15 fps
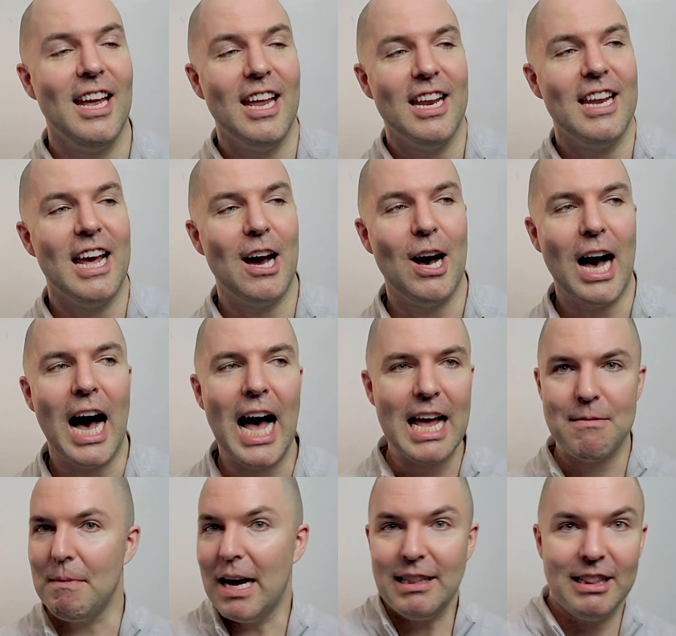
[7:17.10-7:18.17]
Now,
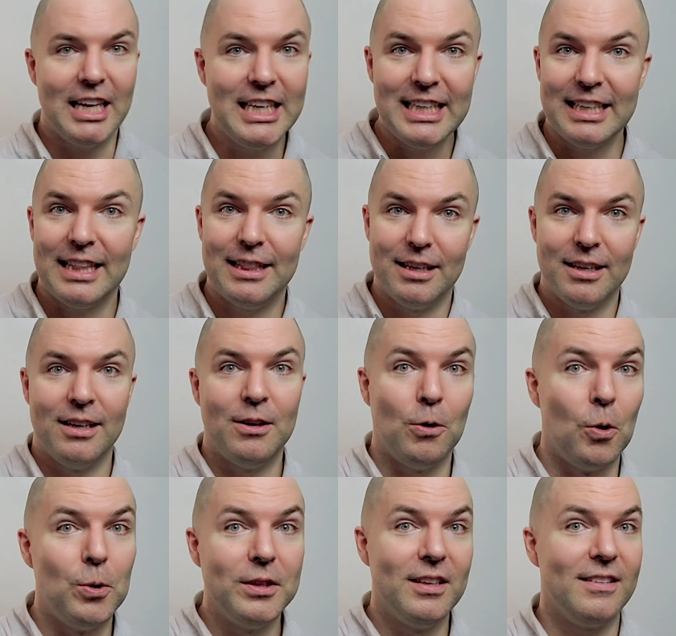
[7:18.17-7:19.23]
I liked the
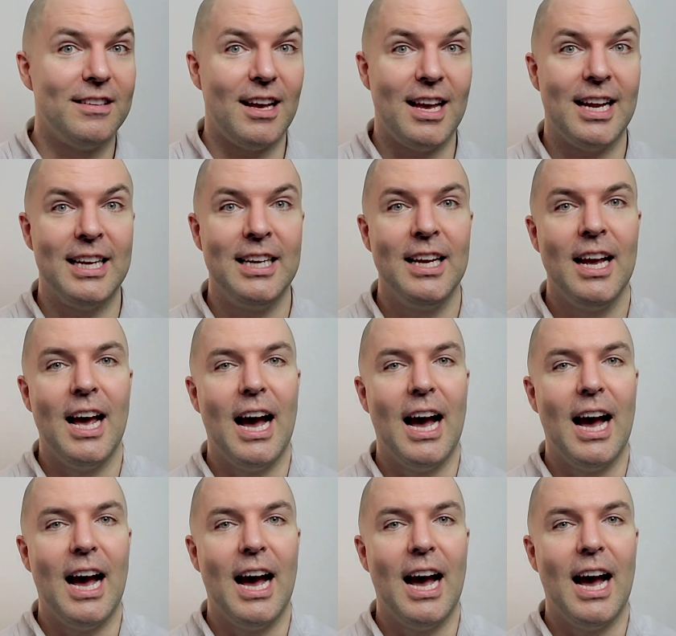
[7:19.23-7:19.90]
old design,